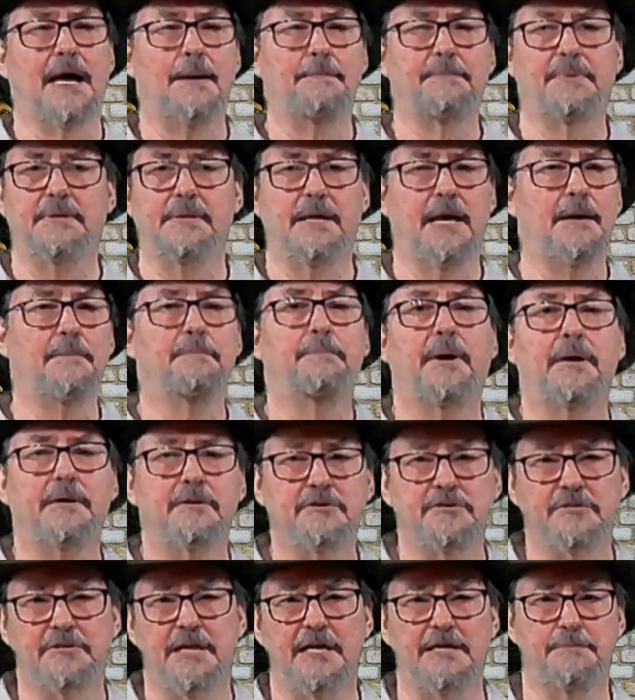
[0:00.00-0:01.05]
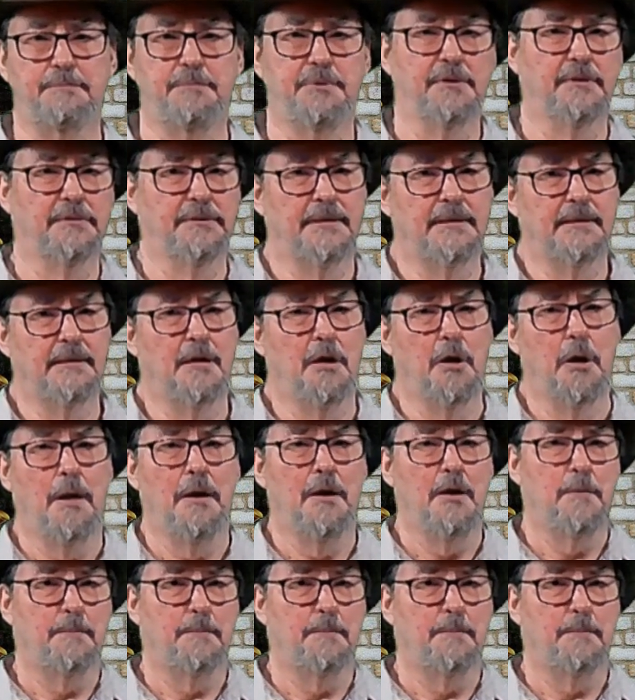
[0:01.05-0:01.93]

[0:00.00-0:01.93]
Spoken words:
top of the Empire State Building,